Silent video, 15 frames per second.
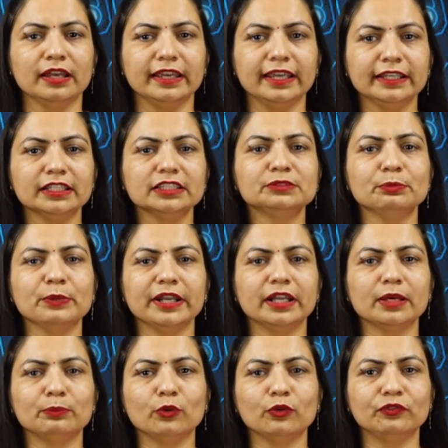it is made
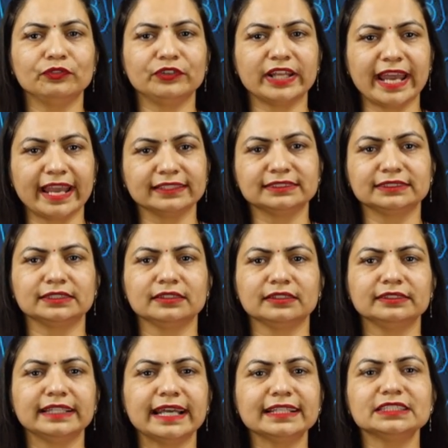up of tags
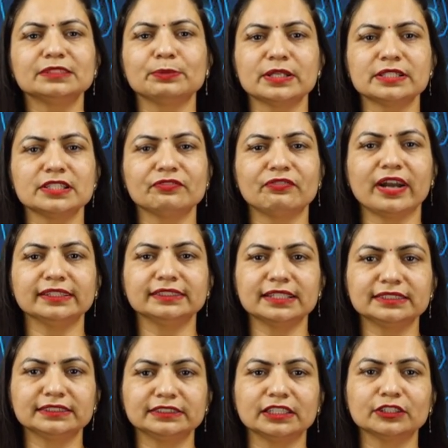that specify the
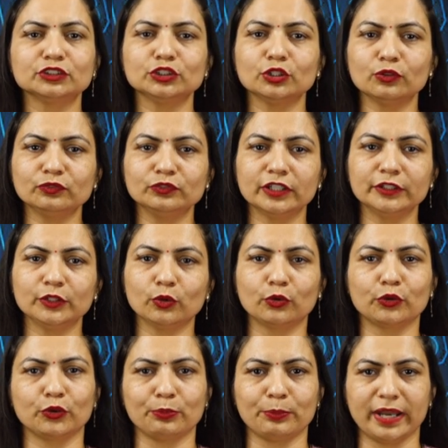structure of the
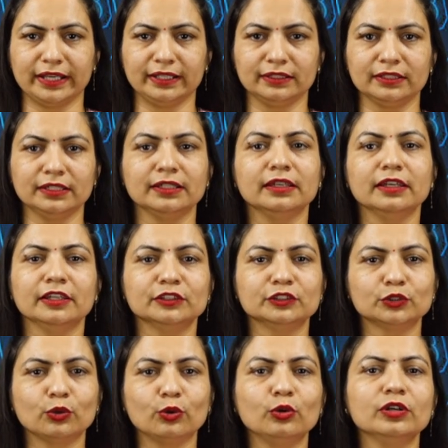document.
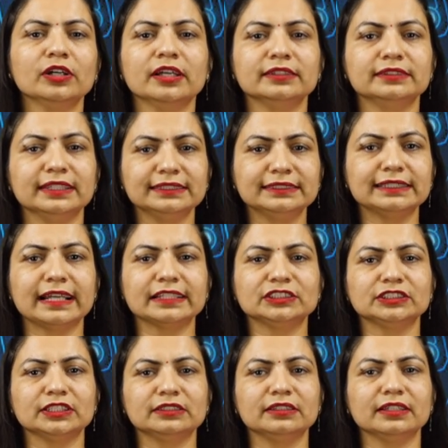So, this
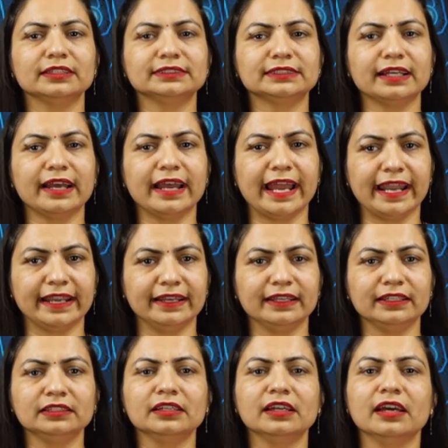section is a
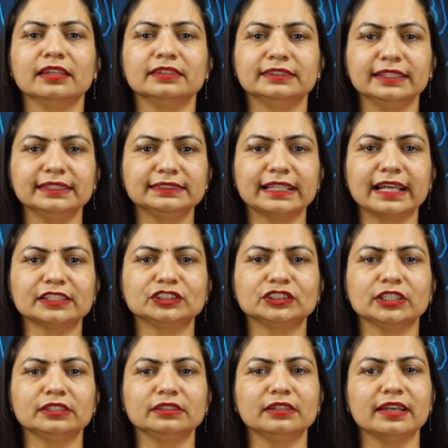heading, this
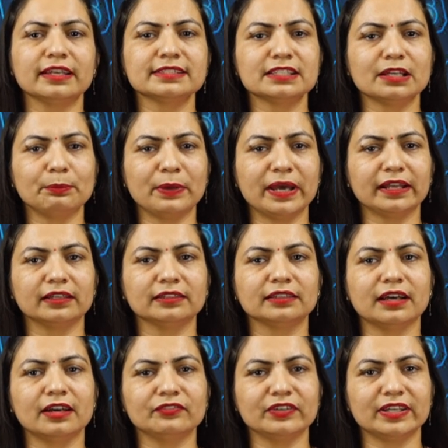section is a
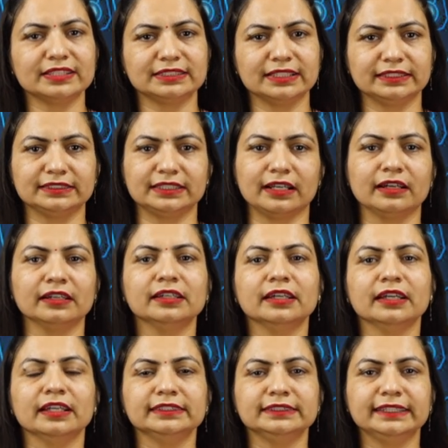paragraph, etc.
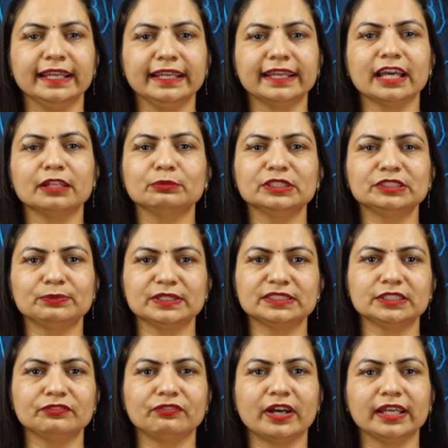They can be
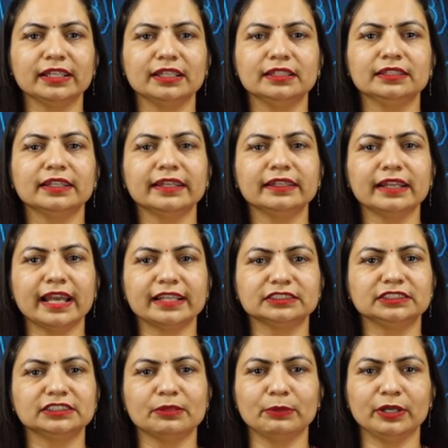specified in an
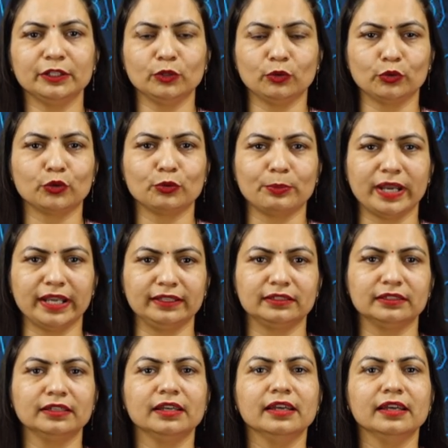HTML document.